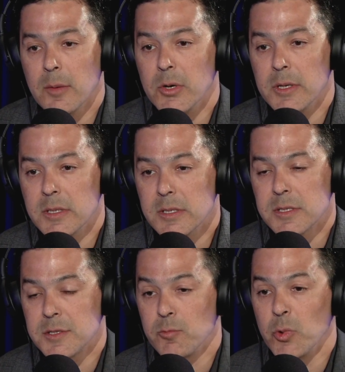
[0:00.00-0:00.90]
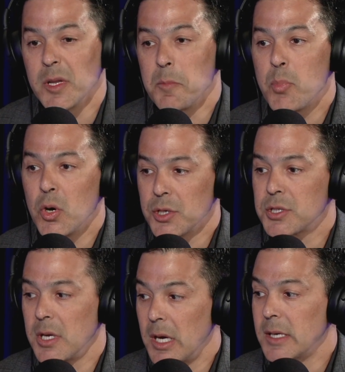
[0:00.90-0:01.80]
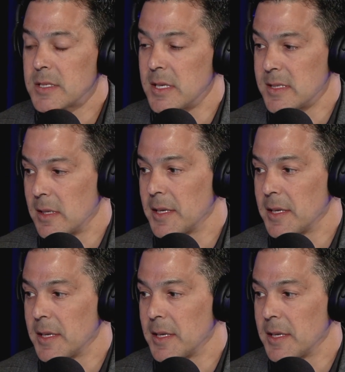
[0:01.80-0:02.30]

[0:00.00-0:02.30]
Hubbard, is really pushed us as a